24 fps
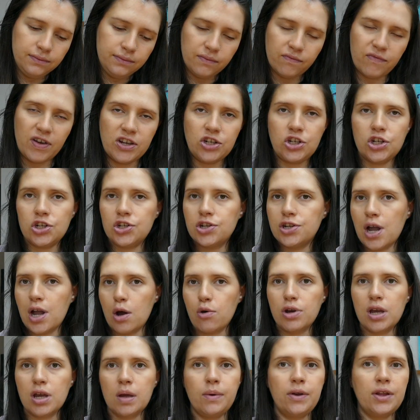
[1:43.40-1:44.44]
There's just
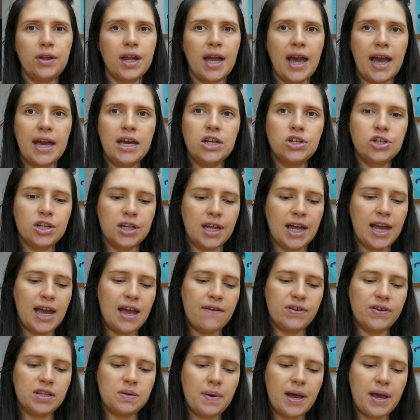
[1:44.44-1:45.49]
no communication here.
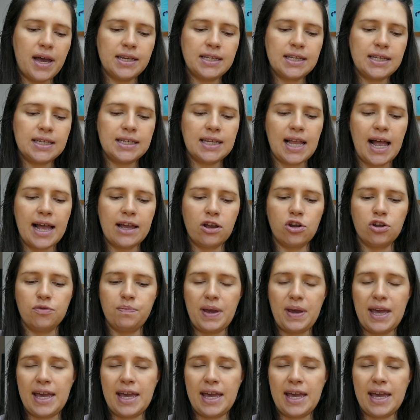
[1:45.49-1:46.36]
This person's like, this